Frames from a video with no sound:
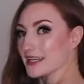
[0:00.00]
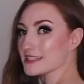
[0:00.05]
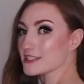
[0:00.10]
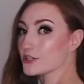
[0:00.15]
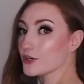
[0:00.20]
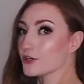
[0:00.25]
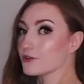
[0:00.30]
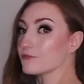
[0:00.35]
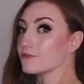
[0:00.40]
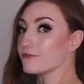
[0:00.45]

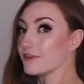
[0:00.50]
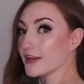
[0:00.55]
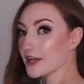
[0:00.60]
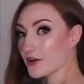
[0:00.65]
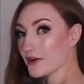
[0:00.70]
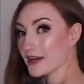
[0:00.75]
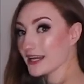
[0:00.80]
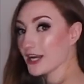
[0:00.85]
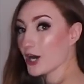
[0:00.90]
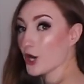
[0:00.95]
It's got a
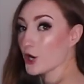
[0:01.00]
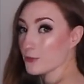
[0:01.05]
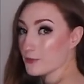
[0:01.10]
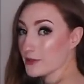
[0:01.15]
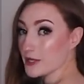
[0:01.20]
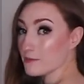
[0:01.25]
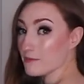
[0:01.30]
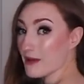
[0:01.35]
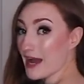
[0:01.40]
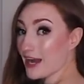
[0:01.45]
very
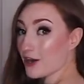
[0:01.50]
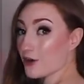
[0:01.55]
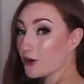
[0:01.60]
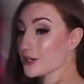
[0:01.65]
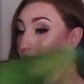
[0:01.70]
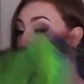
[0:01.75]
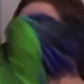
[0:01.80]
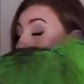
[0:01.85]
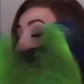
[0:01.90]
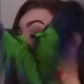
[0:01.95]
open back
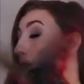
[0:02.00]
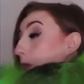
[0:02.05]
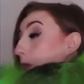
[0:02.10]
on it.